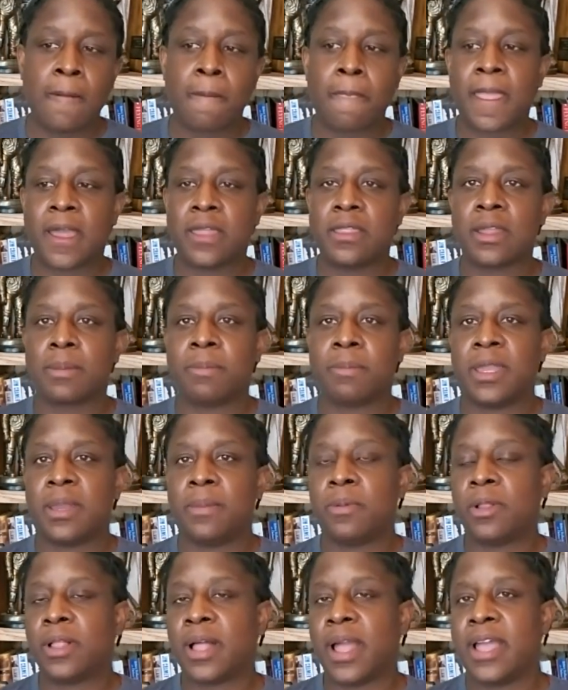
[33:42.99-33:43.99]
I think
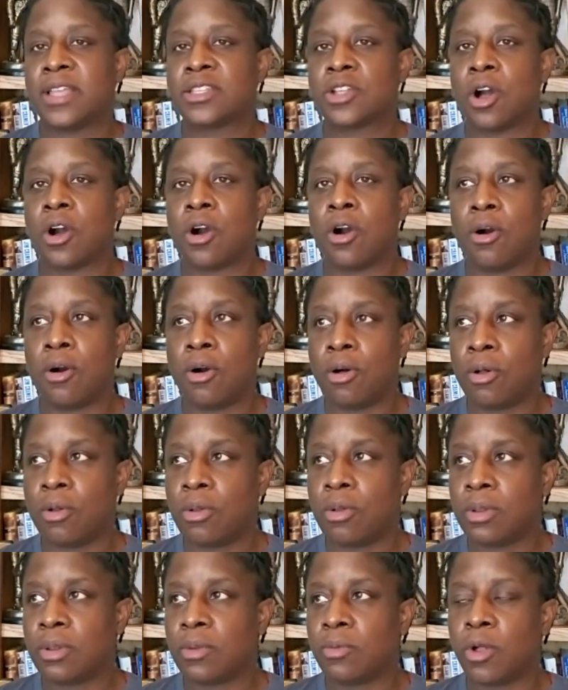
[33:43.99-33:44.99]
people as a
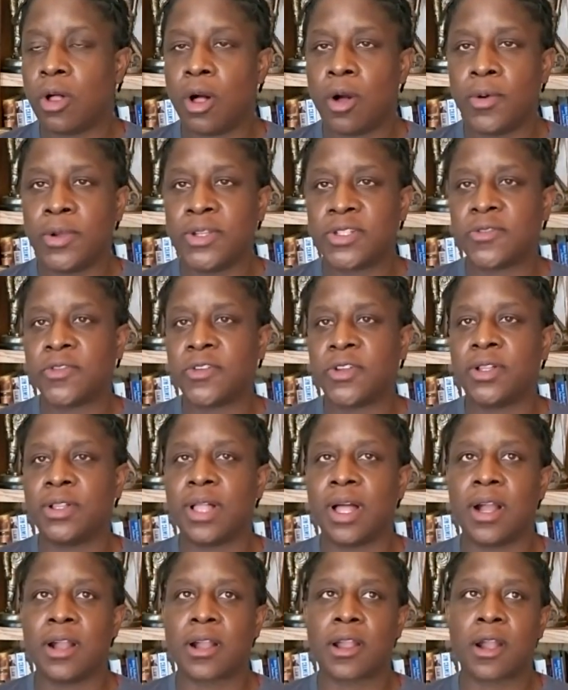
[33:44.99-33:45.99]
whole will always
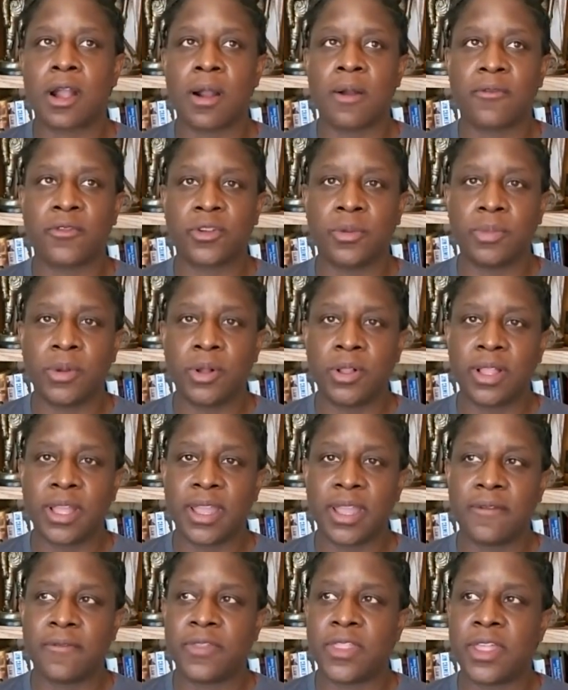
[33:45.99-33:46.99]
feel uncomfortable
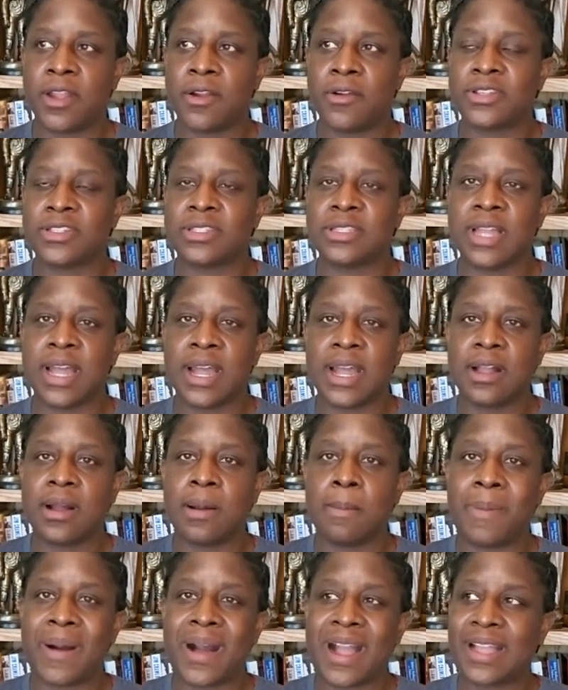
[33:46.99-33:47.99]
if there is not a
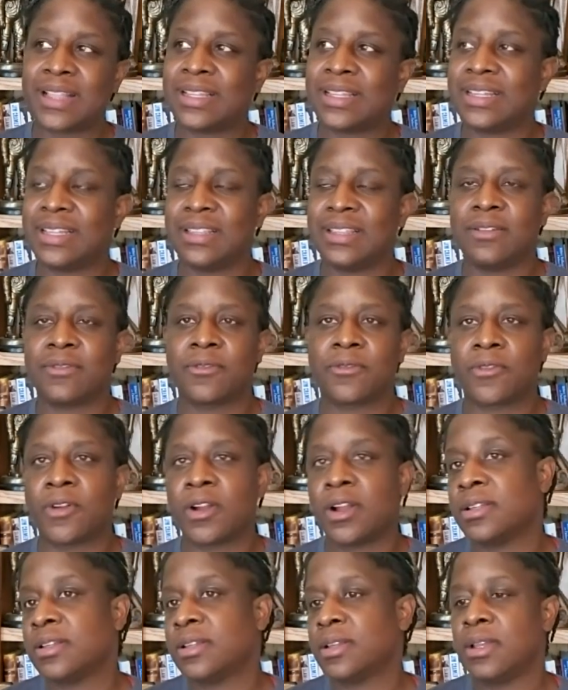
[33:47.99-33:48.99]
pilot in the
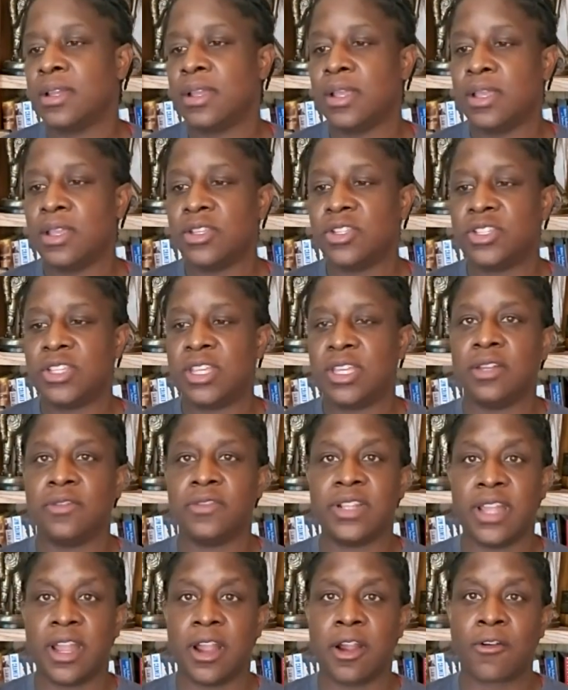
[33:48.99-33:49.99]
front seat of
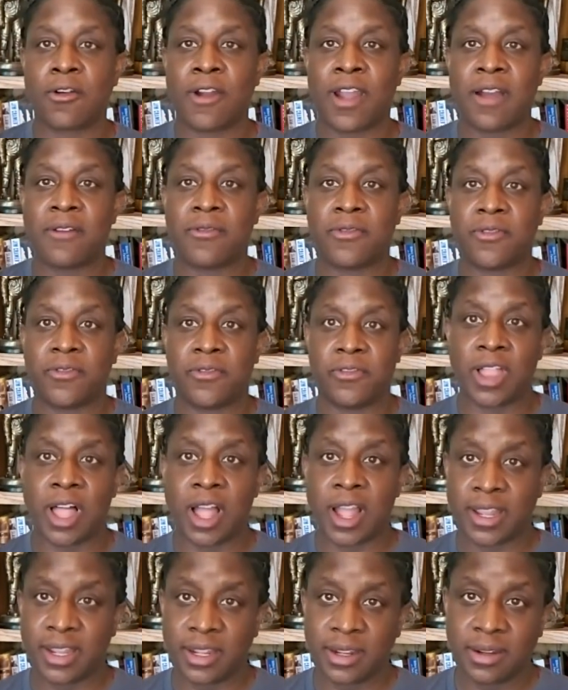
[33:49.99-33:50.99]
an aircraft
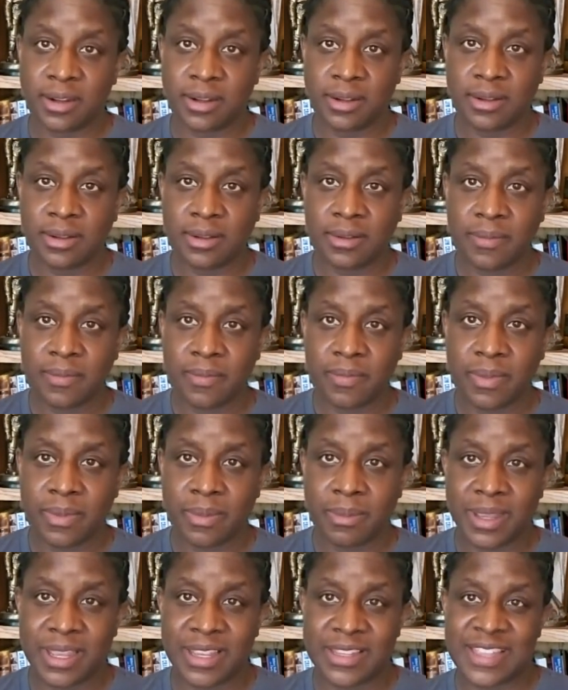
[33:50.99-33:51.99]
flying
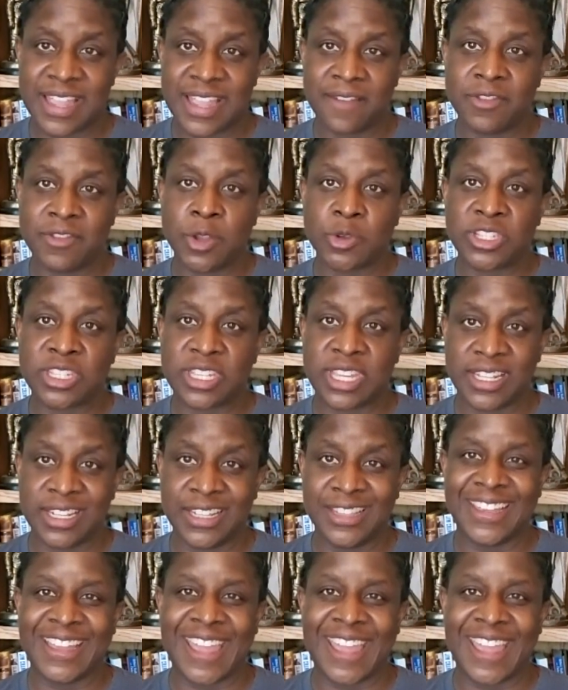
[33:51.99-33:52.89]
because they have no skin in the